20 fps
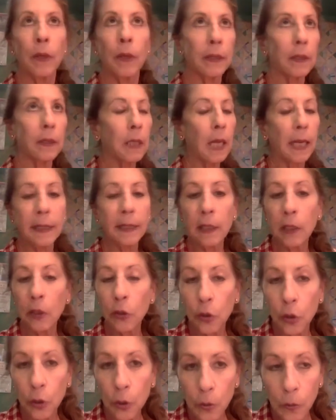
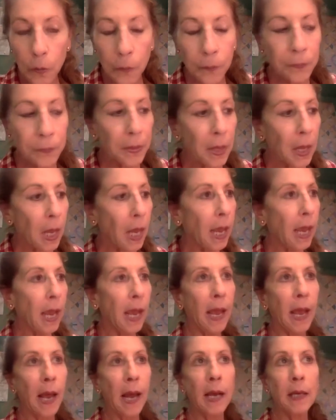92.
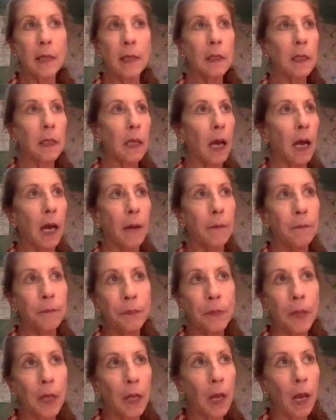And
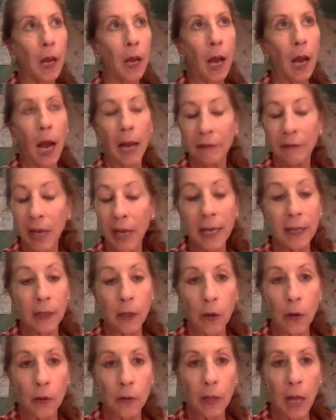I've had to
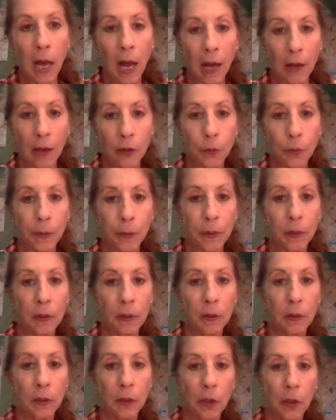go to the
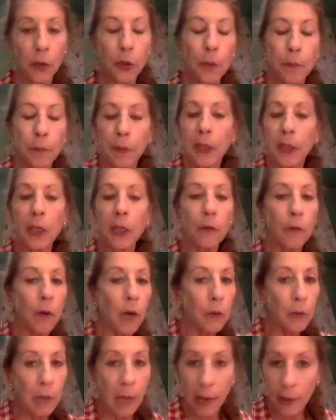hospital. You bring your
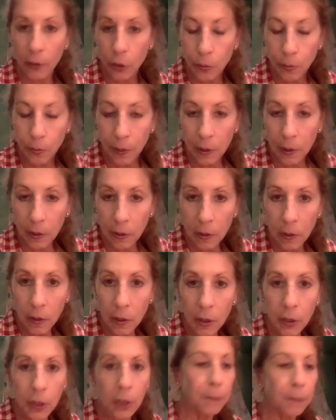own aspirin,
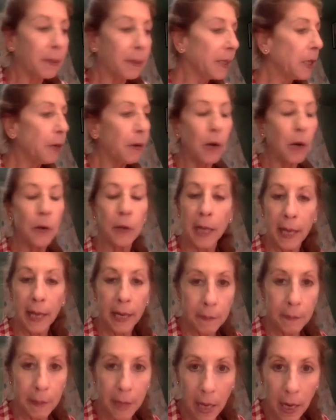you bring your own
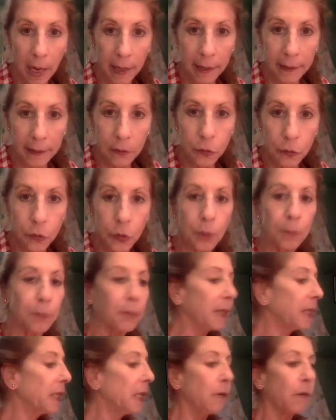antibiotics, you
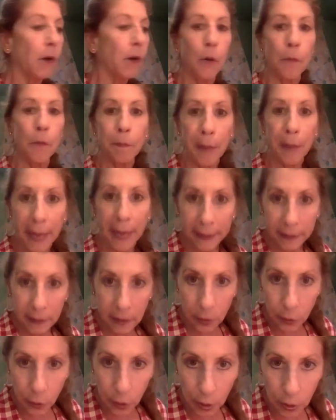bring your own
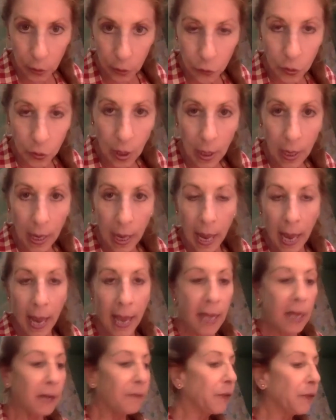bandages.
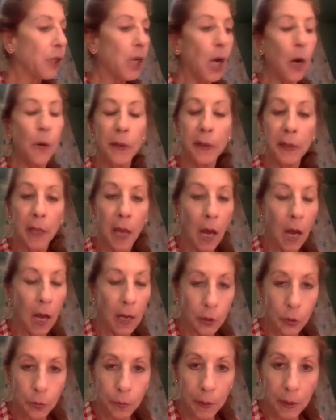And if you go in the
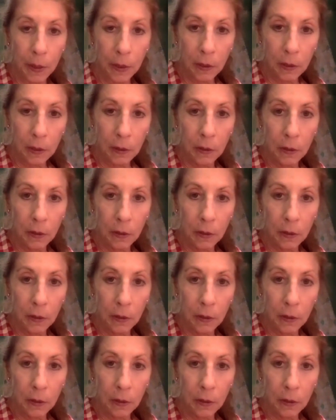hospital,